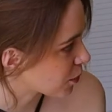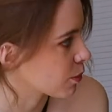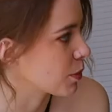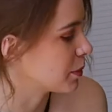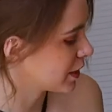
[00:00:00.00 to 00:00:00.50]
I
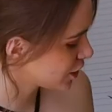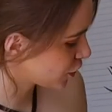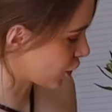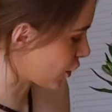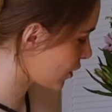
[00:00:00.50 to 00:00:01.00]
probably
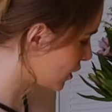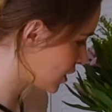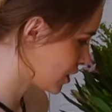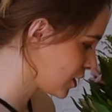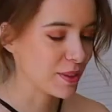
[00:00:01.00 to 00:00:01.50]
should,
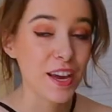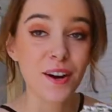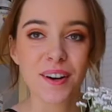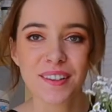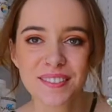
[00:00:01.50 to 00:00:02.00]
but they're
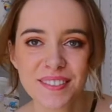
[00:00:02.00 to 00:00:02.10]
all